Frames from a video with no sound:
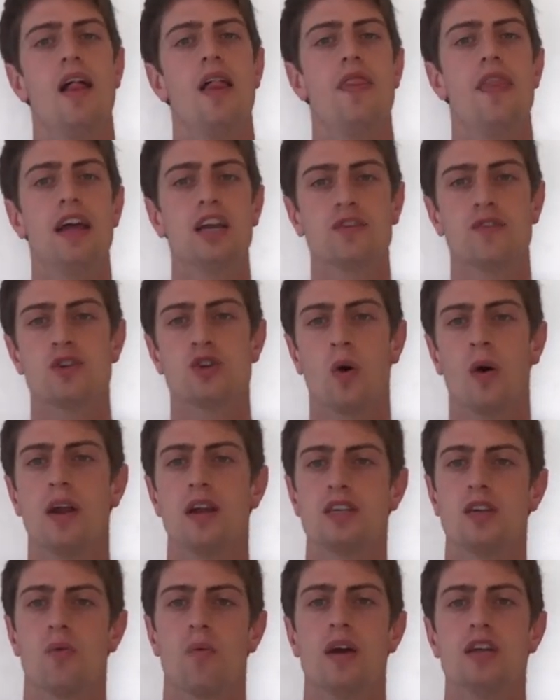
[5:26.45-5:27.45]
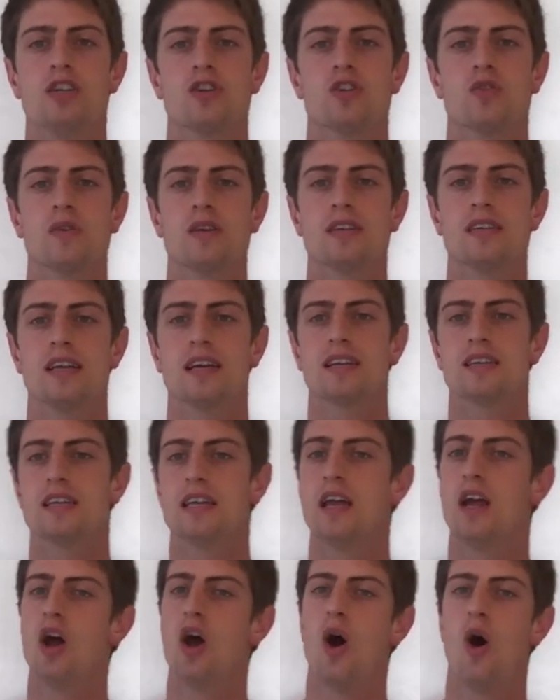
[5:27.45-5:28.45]
Thanks for joining us at Racers
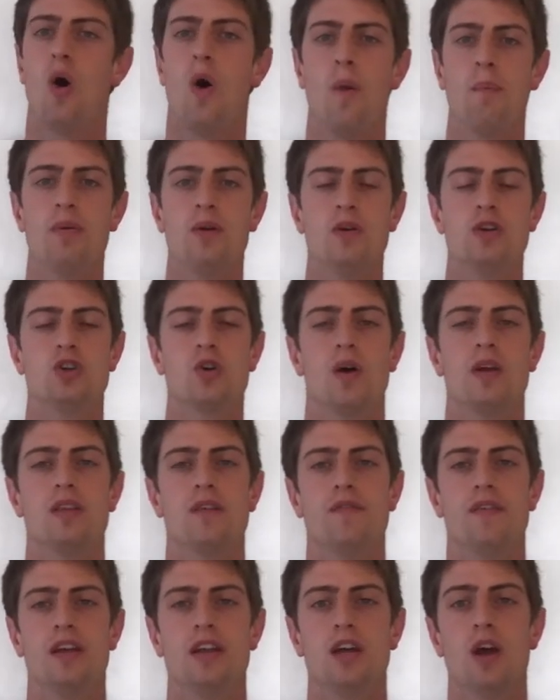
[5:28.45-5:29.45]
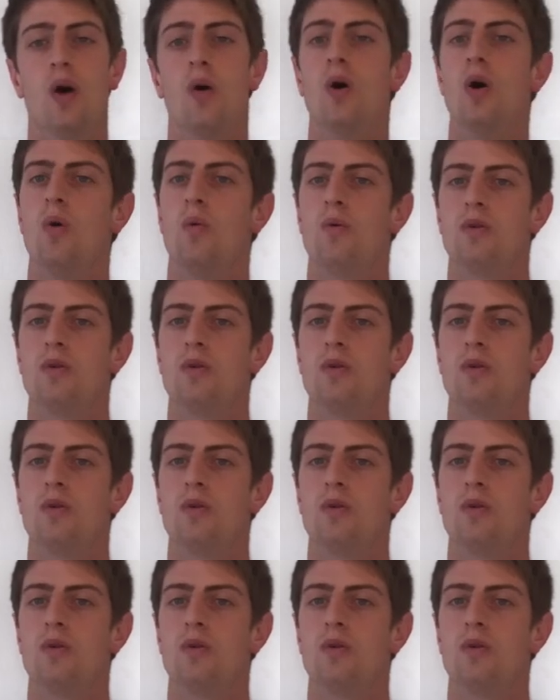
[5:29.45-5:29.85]
360. Hope you enjoyed the video.